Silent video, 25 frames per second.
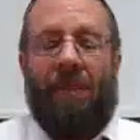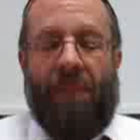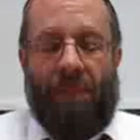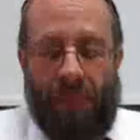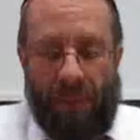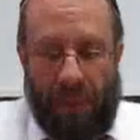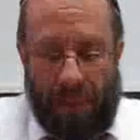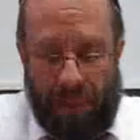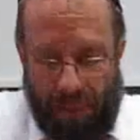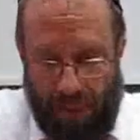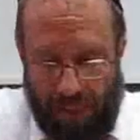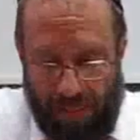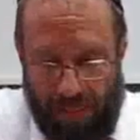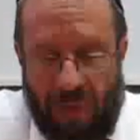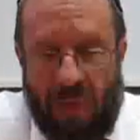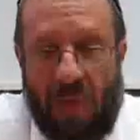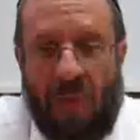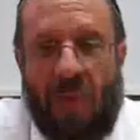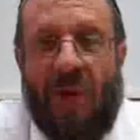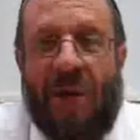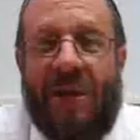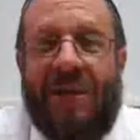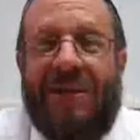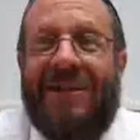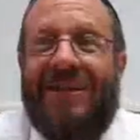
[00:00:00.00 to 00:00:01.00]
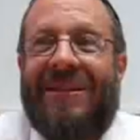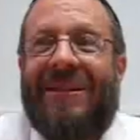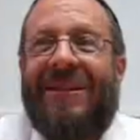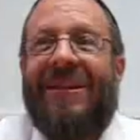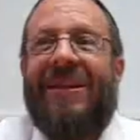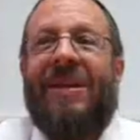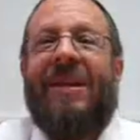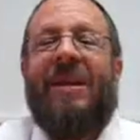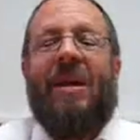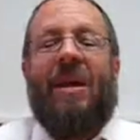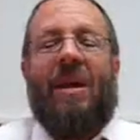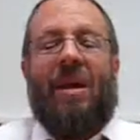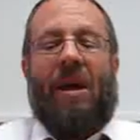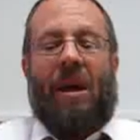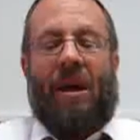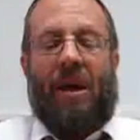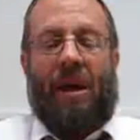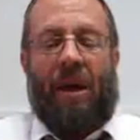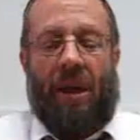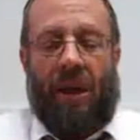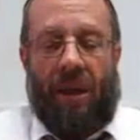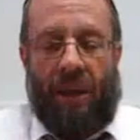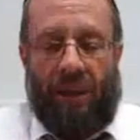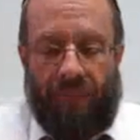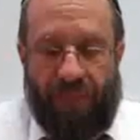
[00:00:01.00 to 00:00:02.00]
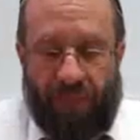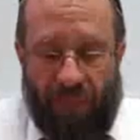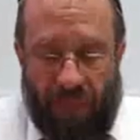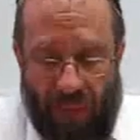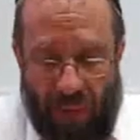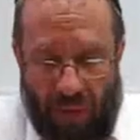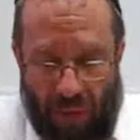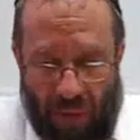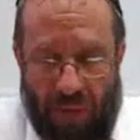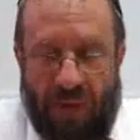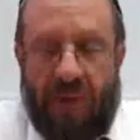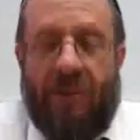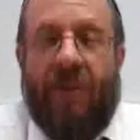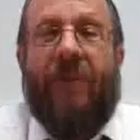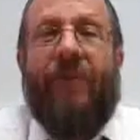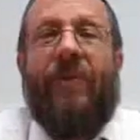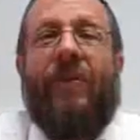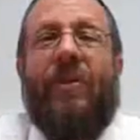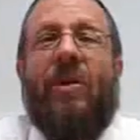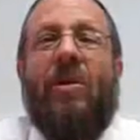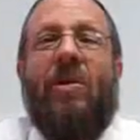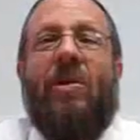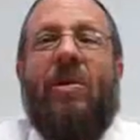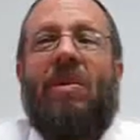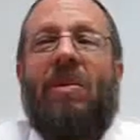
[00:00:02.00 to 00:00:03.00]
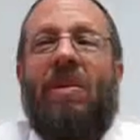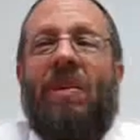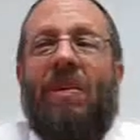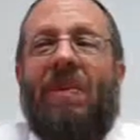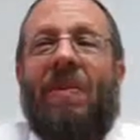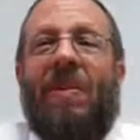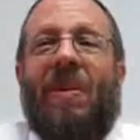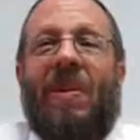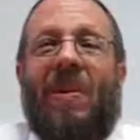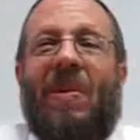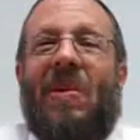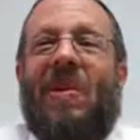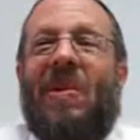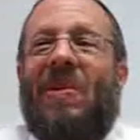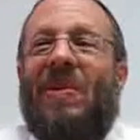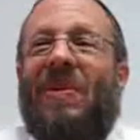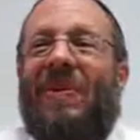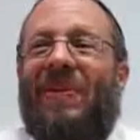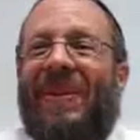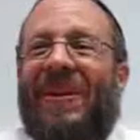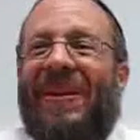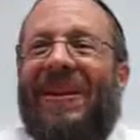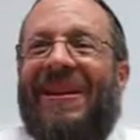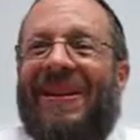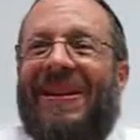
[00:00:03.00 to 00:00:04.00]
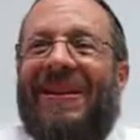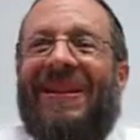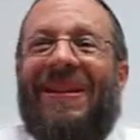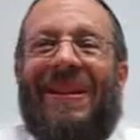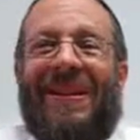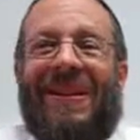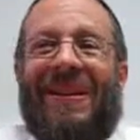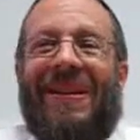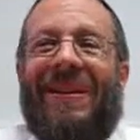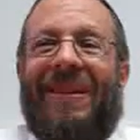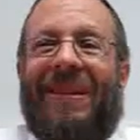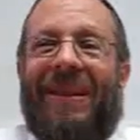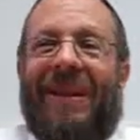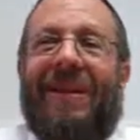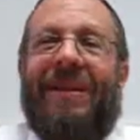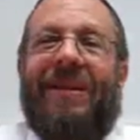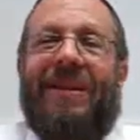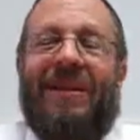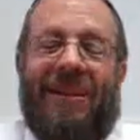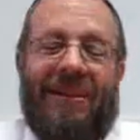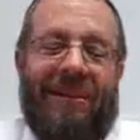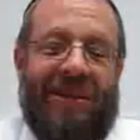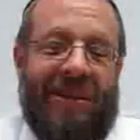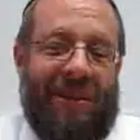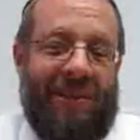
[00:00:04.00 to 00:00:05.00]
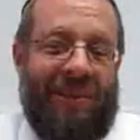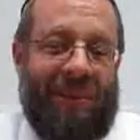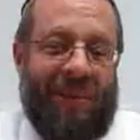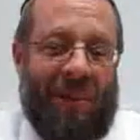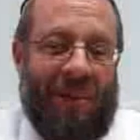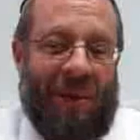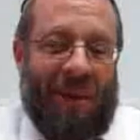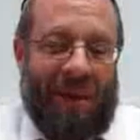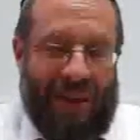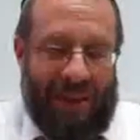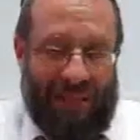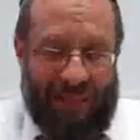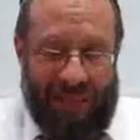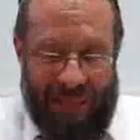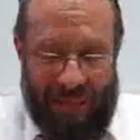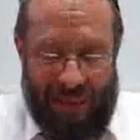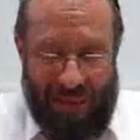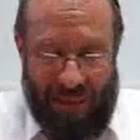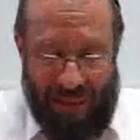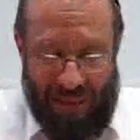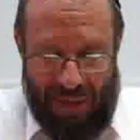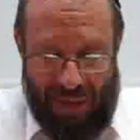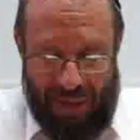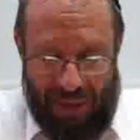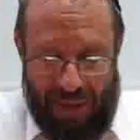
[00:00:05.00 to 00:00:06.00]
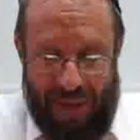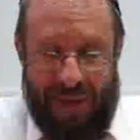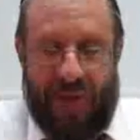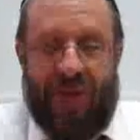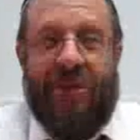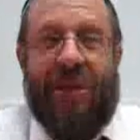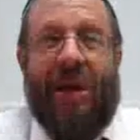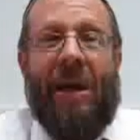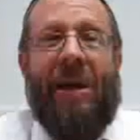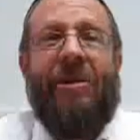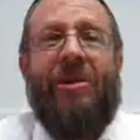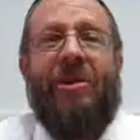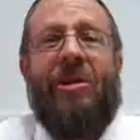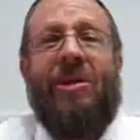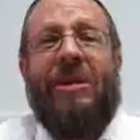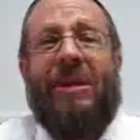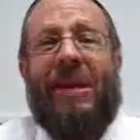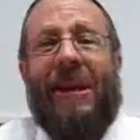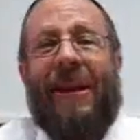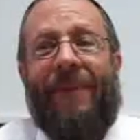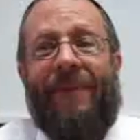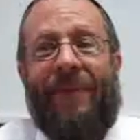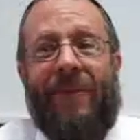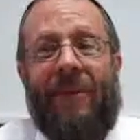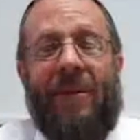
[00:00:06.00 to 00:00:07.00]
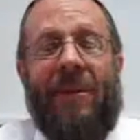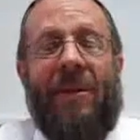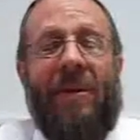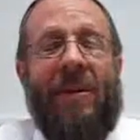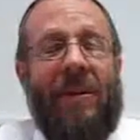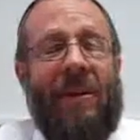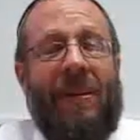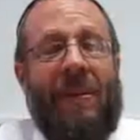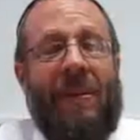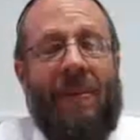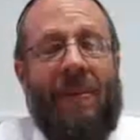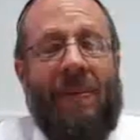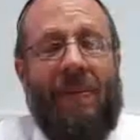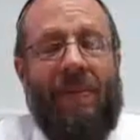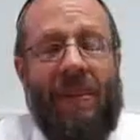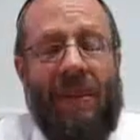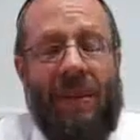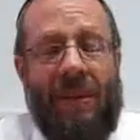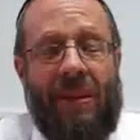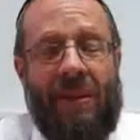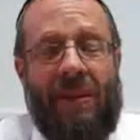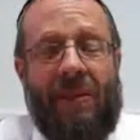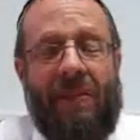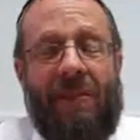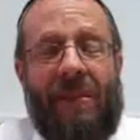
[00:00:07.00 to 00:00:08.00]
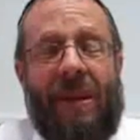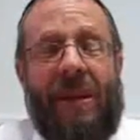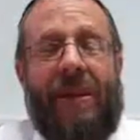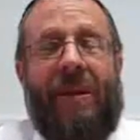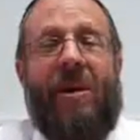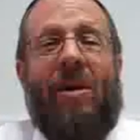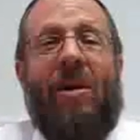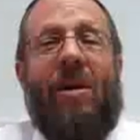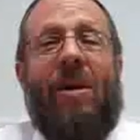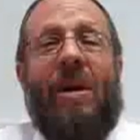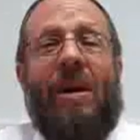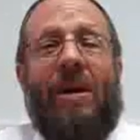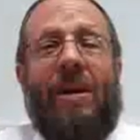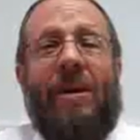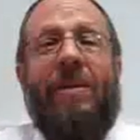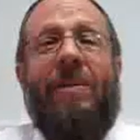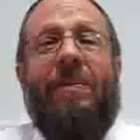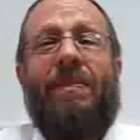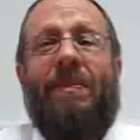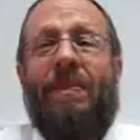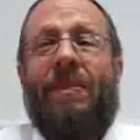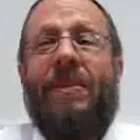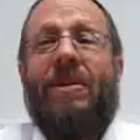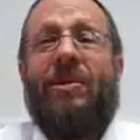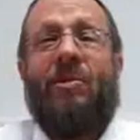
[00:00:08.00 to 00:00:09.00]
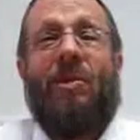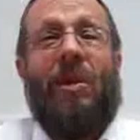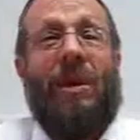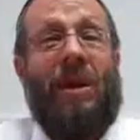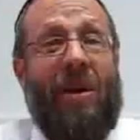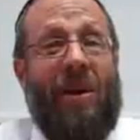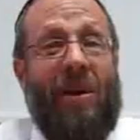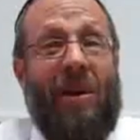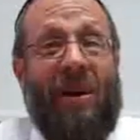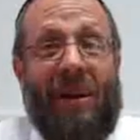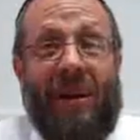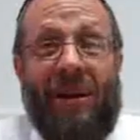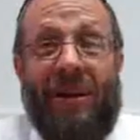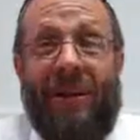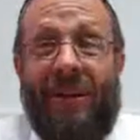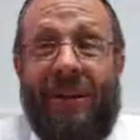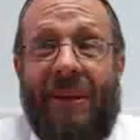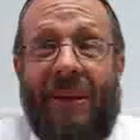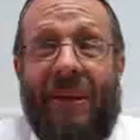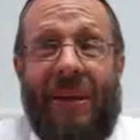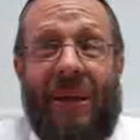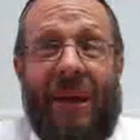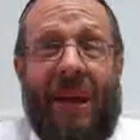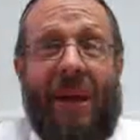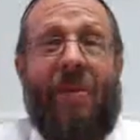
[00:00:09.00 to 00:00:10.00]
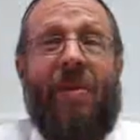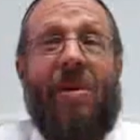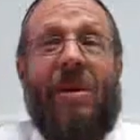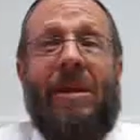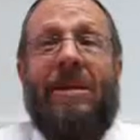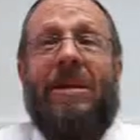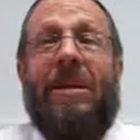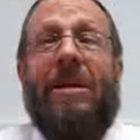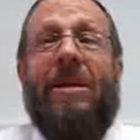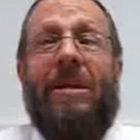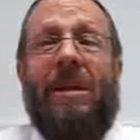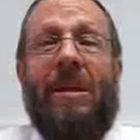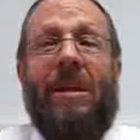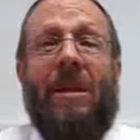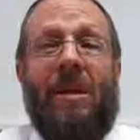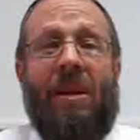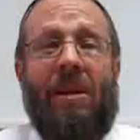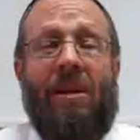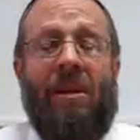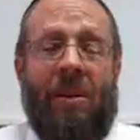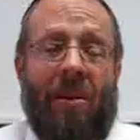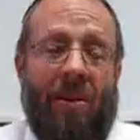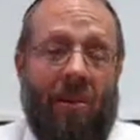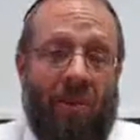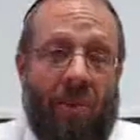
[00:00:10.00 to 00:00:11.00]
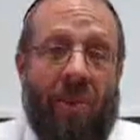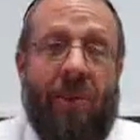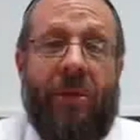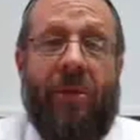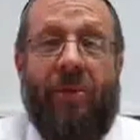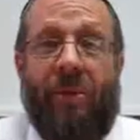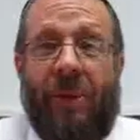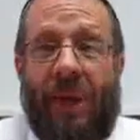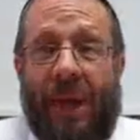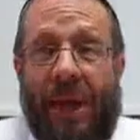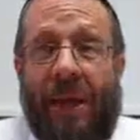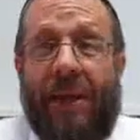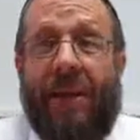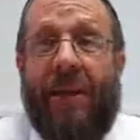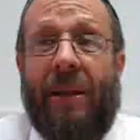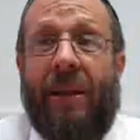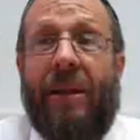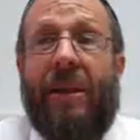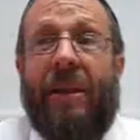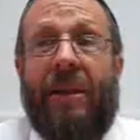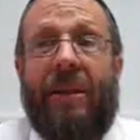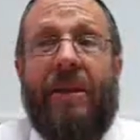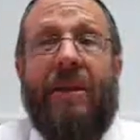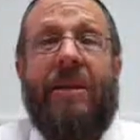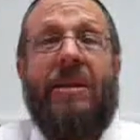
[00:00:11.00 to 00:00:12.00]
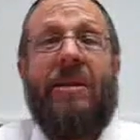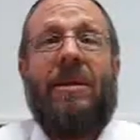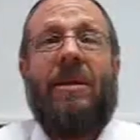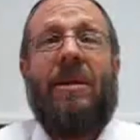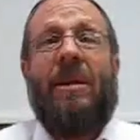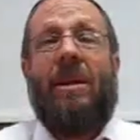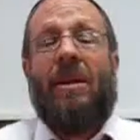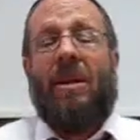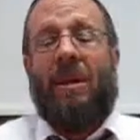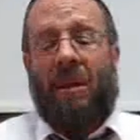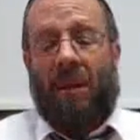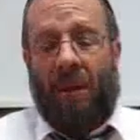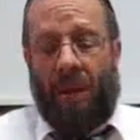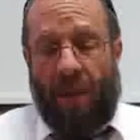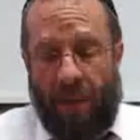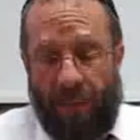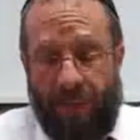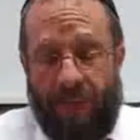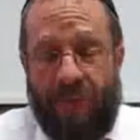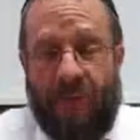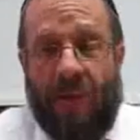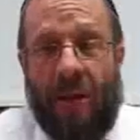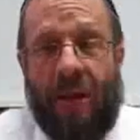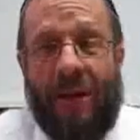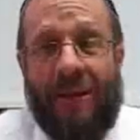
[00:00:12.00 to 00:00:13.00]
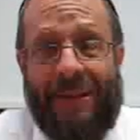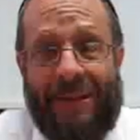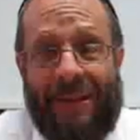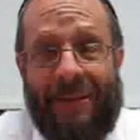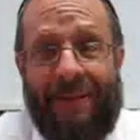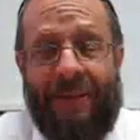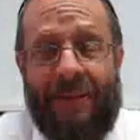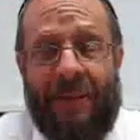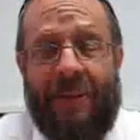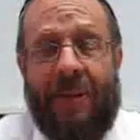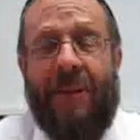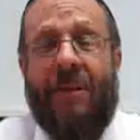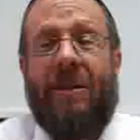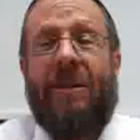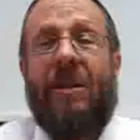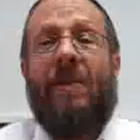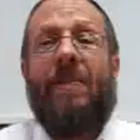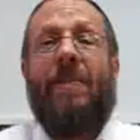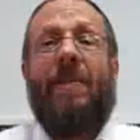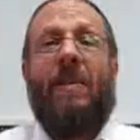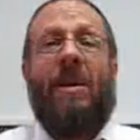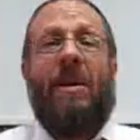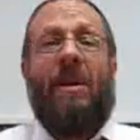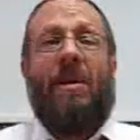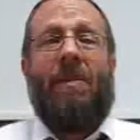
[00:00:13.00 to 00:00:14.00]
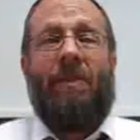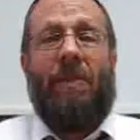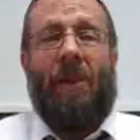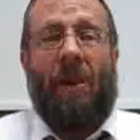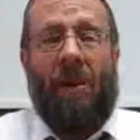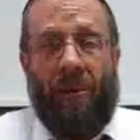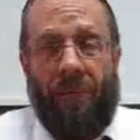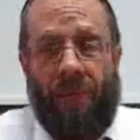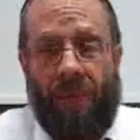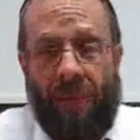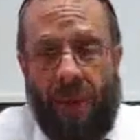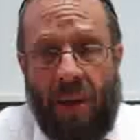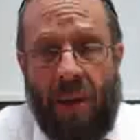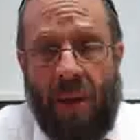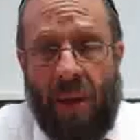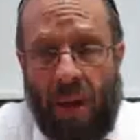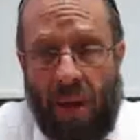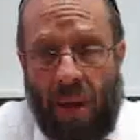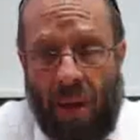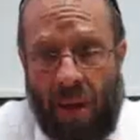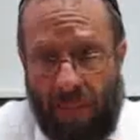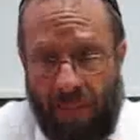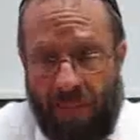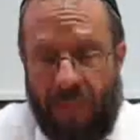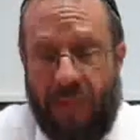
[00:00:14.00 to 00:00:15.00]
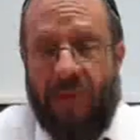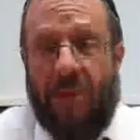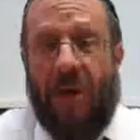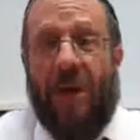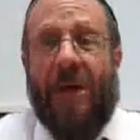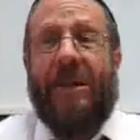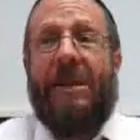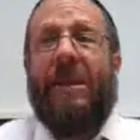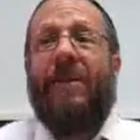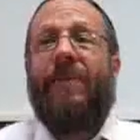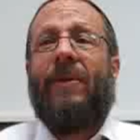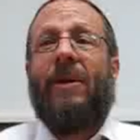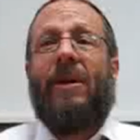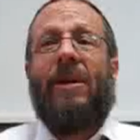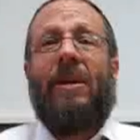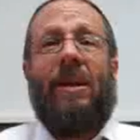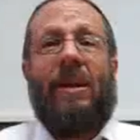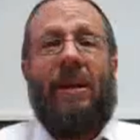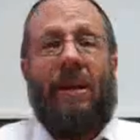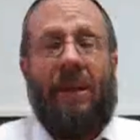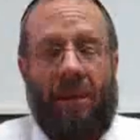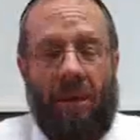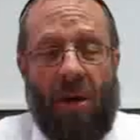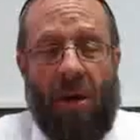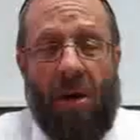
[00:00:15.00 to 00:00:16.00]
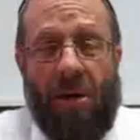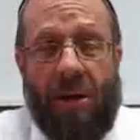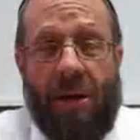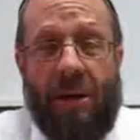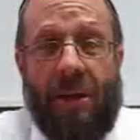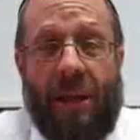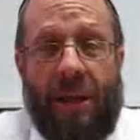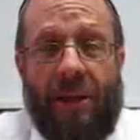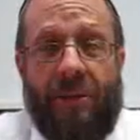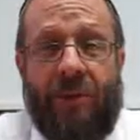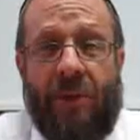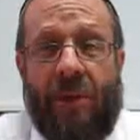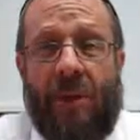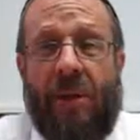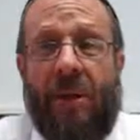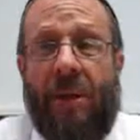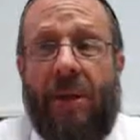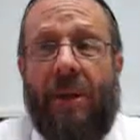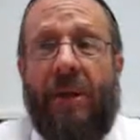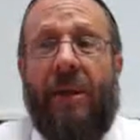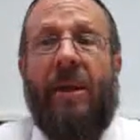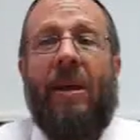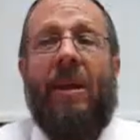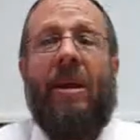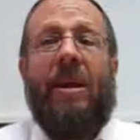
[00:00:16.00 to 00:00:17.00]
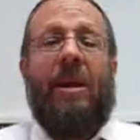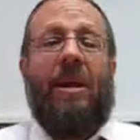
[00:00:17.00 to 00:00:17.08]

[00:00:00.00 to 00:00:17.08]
But of course, um, those of you who feel that sometimes these challenges have to be met on, straight on, and one has to deal with the realities of scientificism, both um, scientifically, archaeologically,